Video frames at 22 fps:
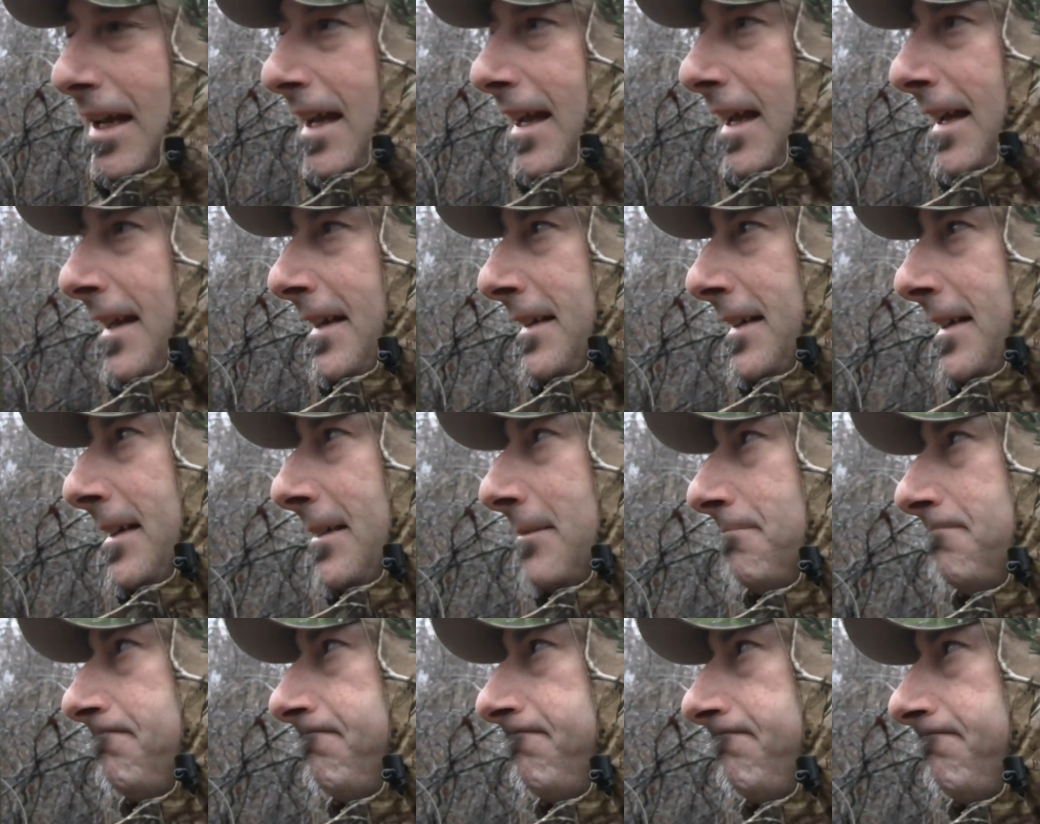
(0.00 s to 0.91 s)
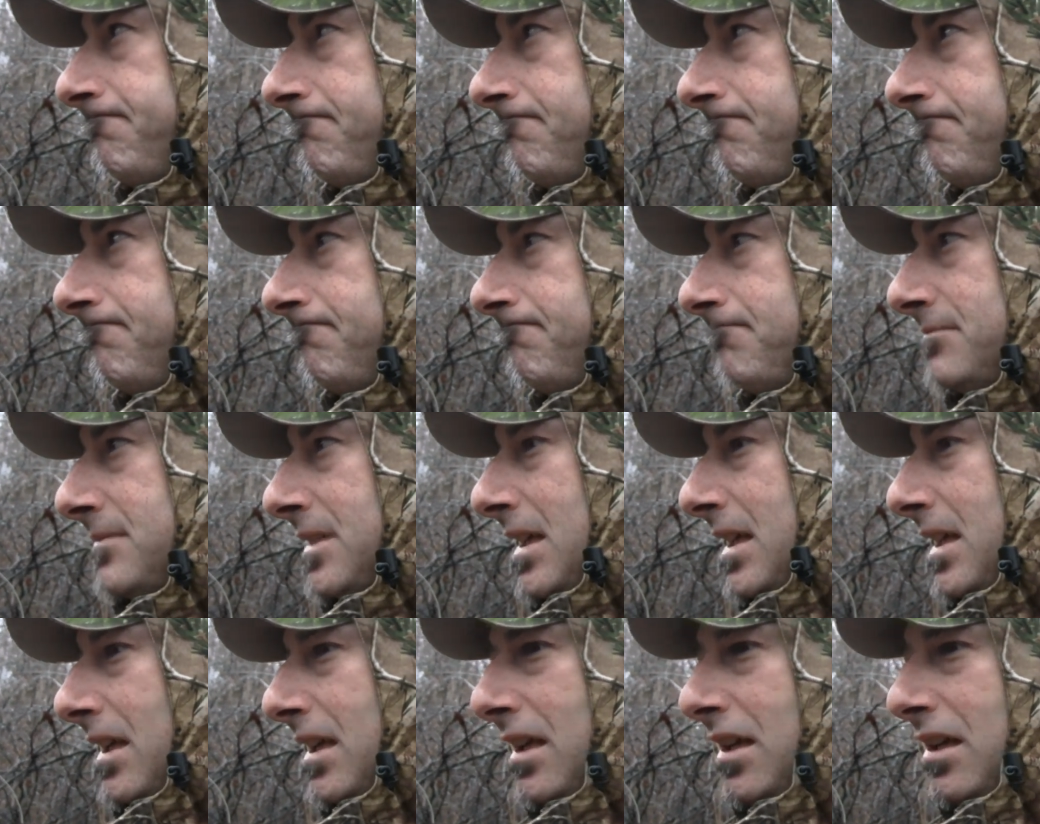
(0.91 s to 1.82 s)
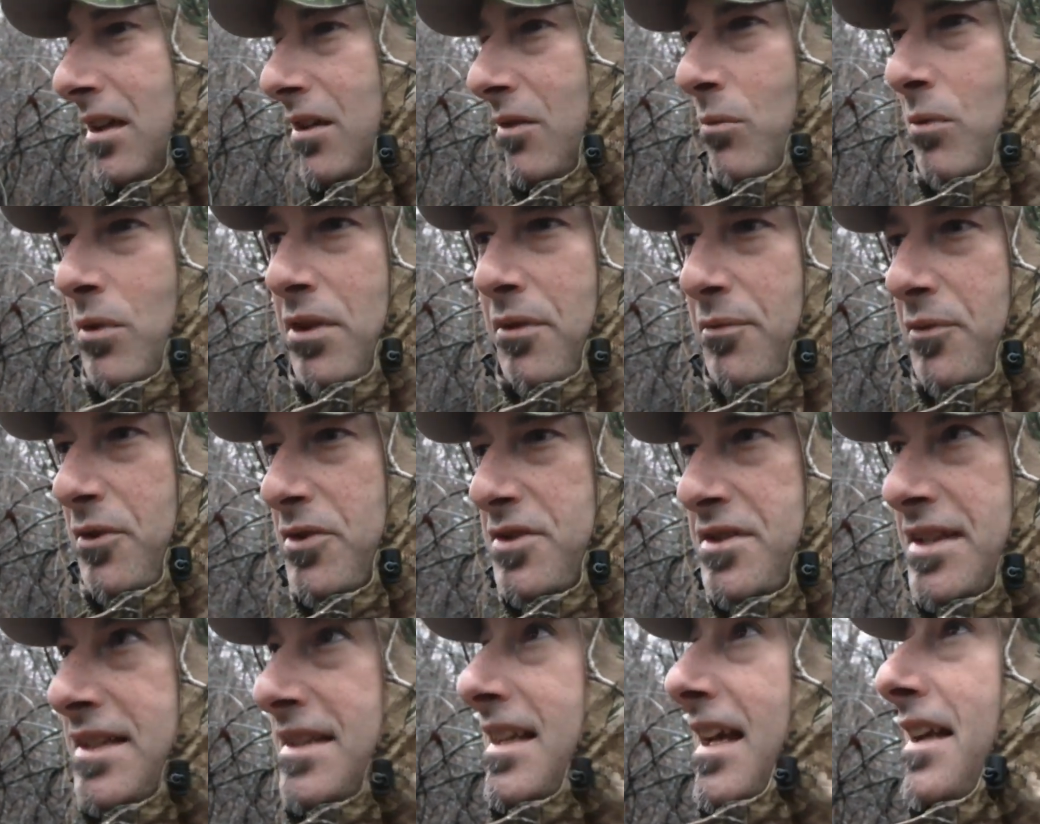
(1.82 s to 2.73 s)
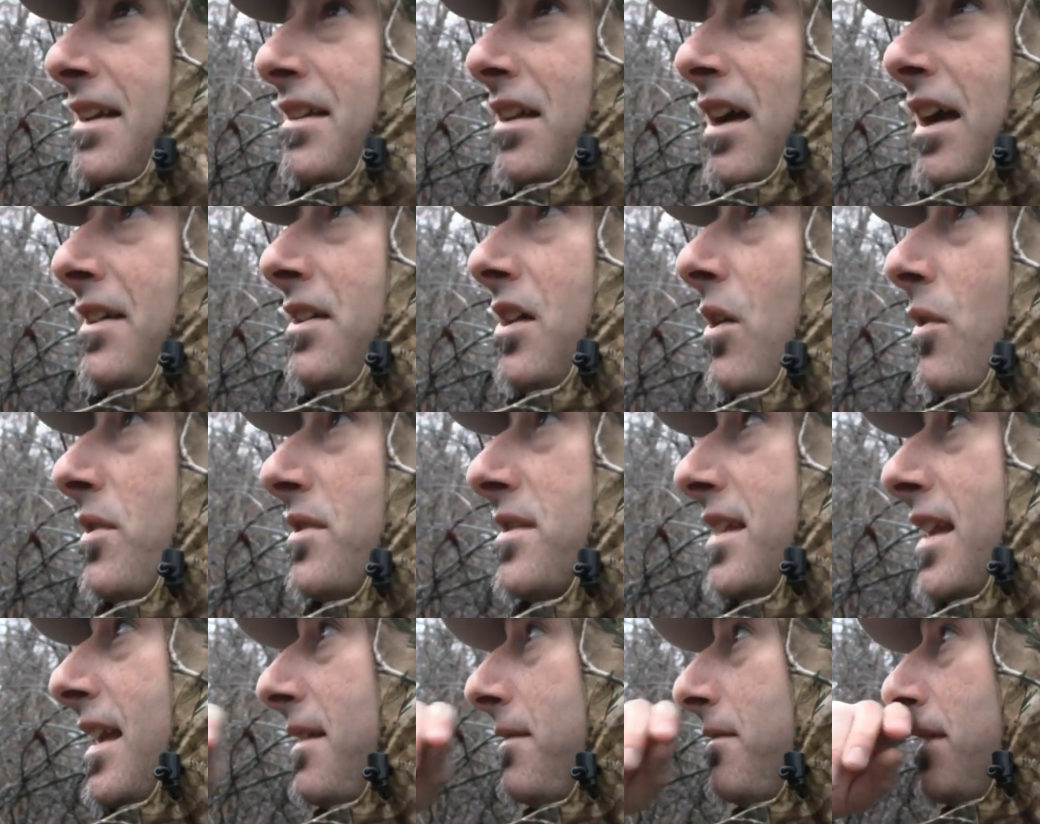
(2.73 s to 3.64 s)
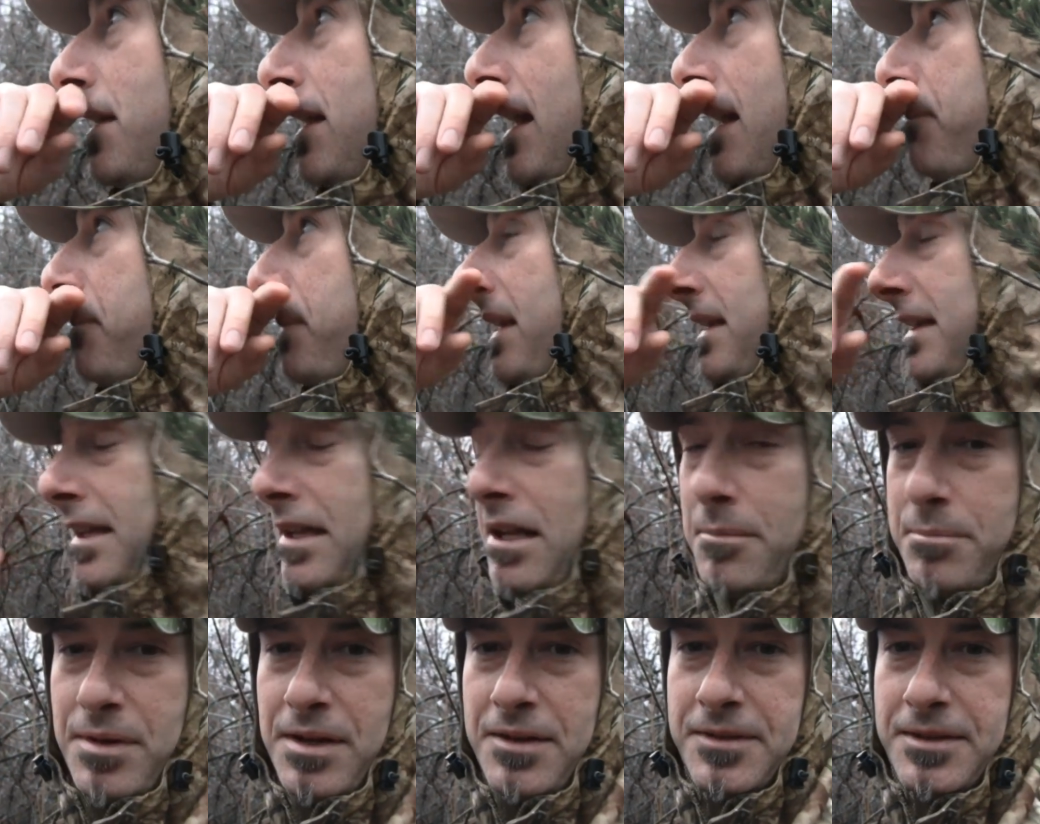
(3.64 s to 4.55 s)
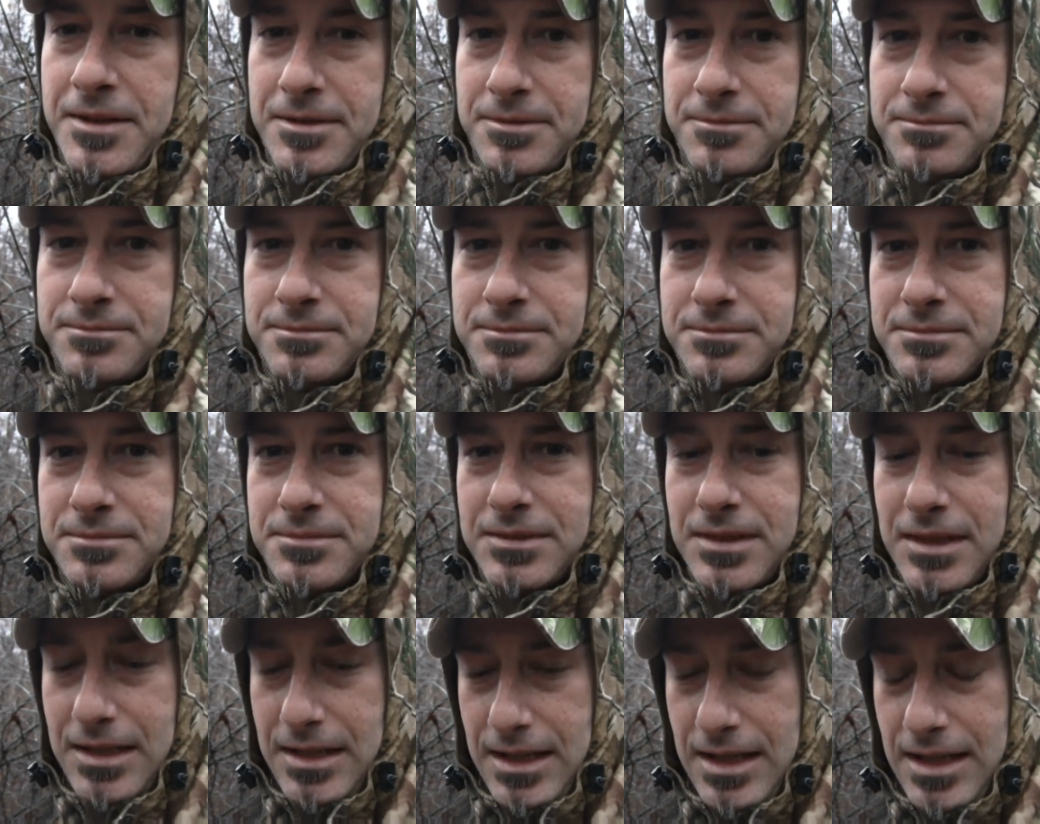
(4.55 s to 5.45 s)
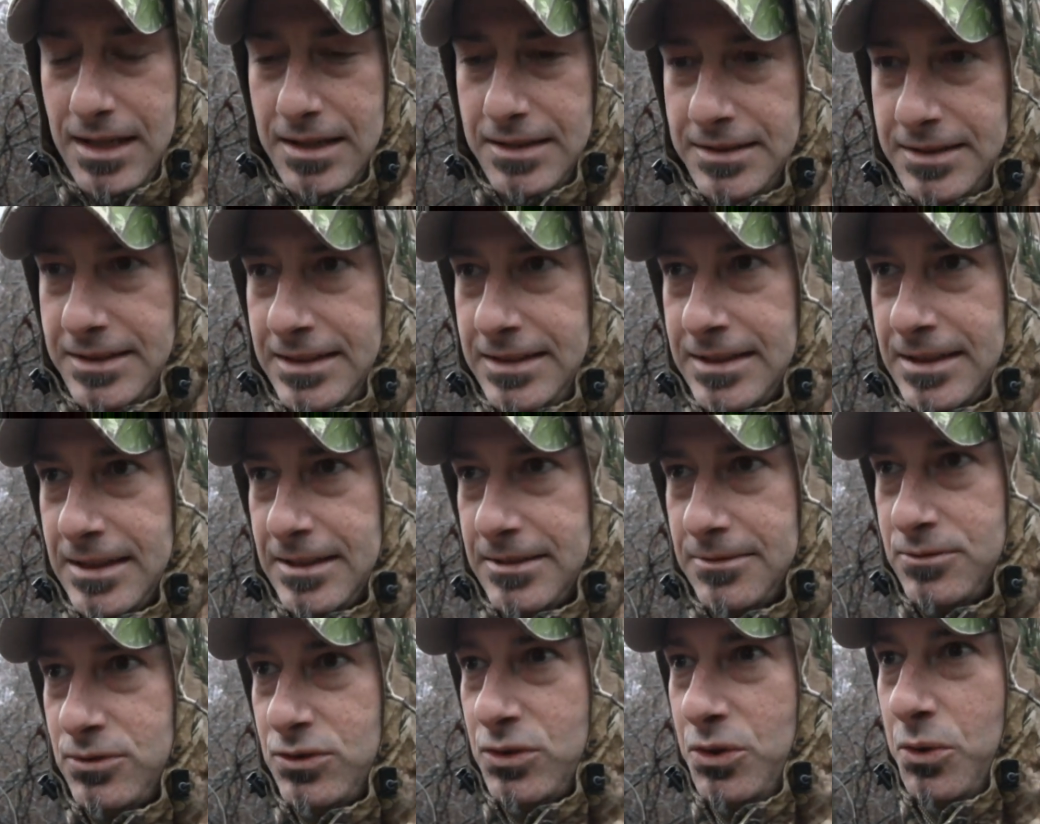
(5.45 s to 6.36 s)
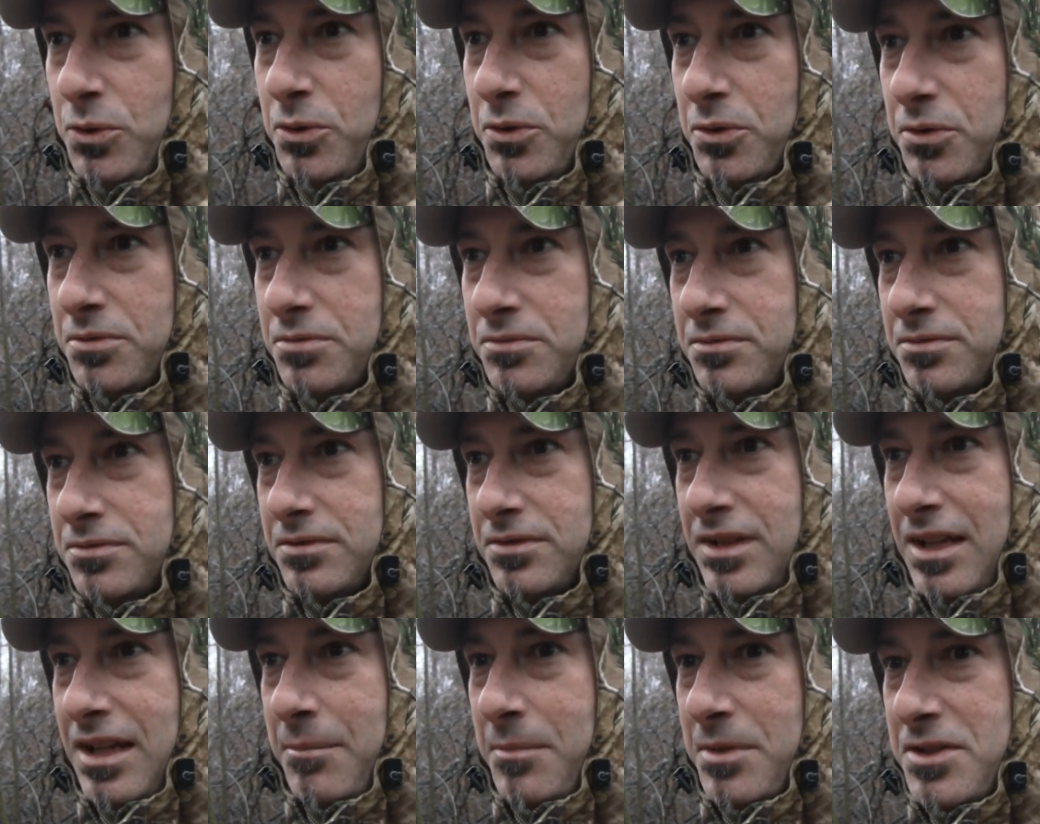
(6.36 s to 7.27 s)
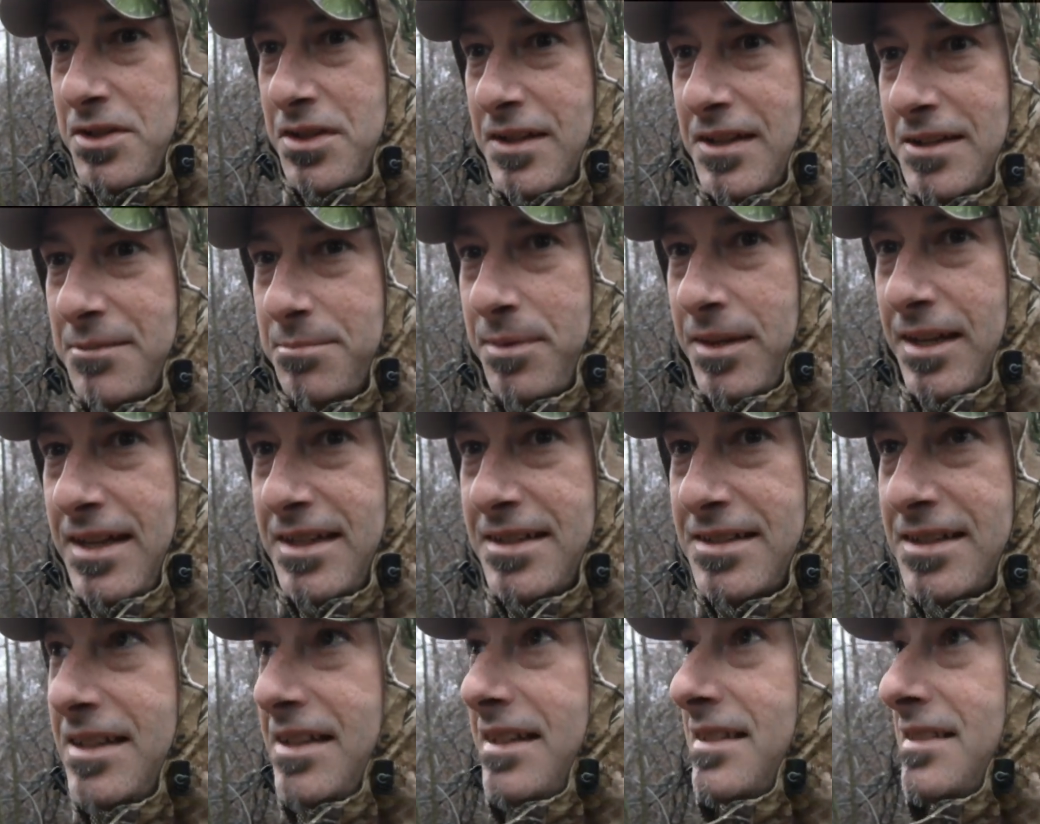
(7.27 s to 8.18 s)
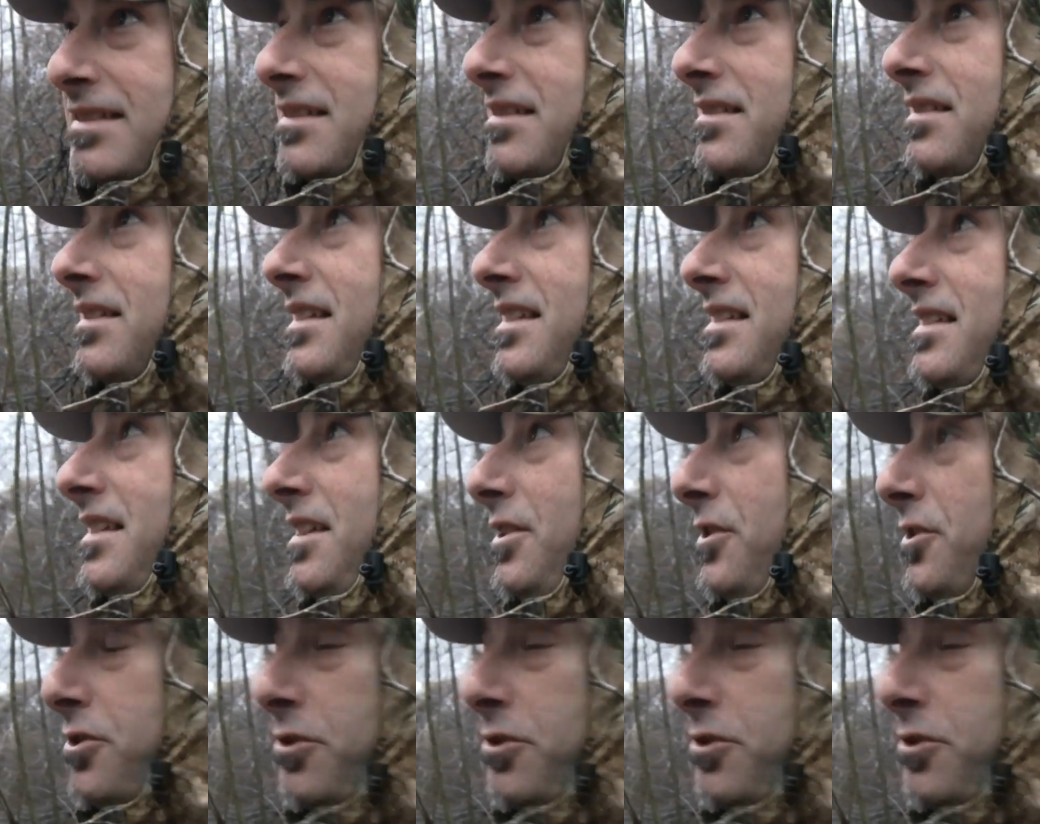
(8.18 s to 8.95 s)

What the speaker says: And one of the first things I noticed that I picked it up on the Google image of this place is these cedar